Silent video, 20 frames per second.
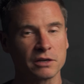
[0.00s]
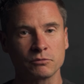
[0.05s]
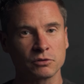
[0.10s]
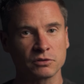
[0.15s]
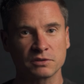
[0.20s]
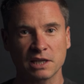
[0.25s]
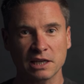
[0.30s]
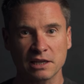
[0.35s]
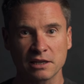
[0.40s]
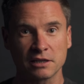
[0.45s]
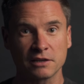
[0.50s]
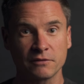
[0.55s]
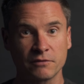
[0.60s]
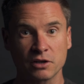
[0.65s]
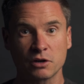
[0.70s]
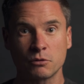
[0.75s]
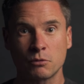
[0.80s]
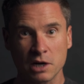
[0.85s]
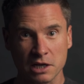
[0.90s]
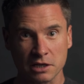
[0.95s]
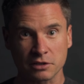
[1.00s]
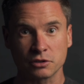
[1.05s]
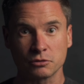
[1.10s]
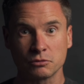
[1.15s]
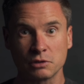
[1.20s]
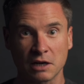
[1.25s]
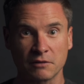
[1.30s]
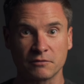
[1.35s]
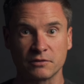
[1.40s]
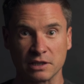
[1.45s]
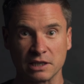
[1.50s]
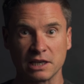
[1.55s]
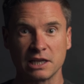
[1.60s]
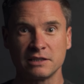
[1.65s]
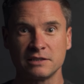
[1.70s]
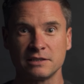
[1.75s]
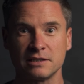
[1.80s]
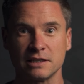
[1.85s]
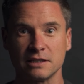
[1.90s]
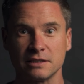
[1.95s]
I'm not taking anything away. I do love the
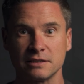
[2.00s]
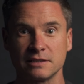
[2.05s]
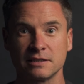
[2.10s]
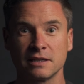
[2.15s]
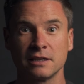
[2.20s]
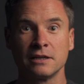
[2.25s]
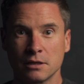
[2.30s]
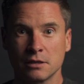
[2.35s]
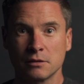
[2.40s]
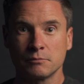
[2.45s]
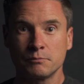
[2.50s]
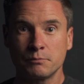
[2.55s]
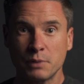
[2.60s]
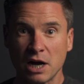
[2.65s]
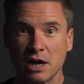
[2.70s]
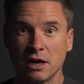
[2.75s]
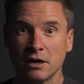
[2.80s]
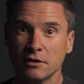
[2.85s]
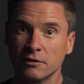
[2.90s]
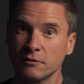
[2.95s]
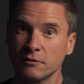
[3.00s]
lenses, but